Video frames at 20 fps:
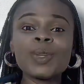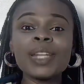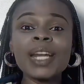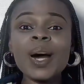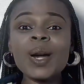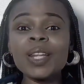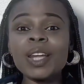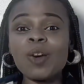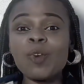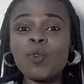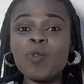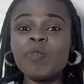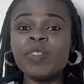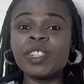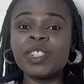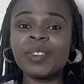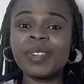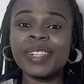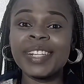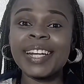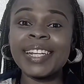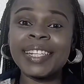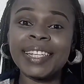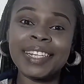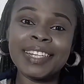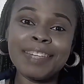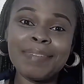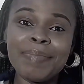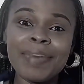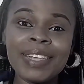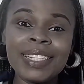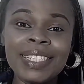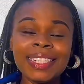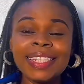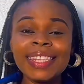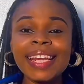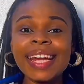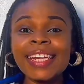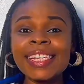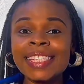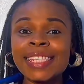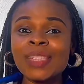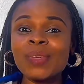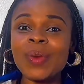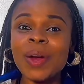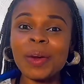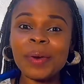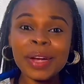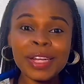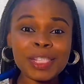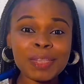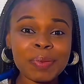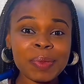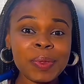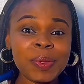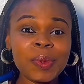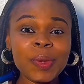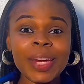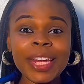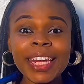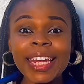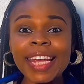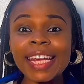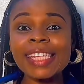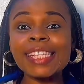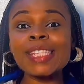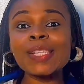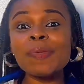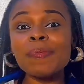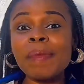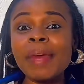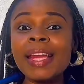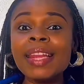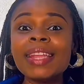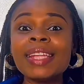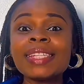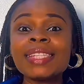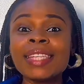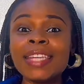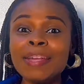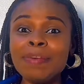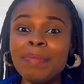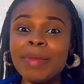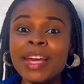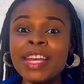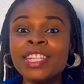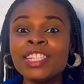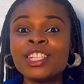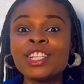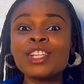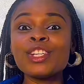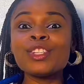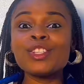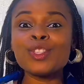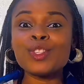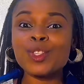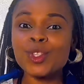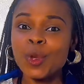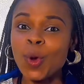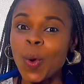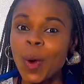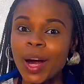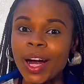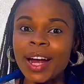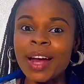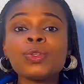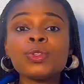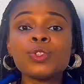now that we've generated the image, the next thing we are going to be doing is to make this image talk.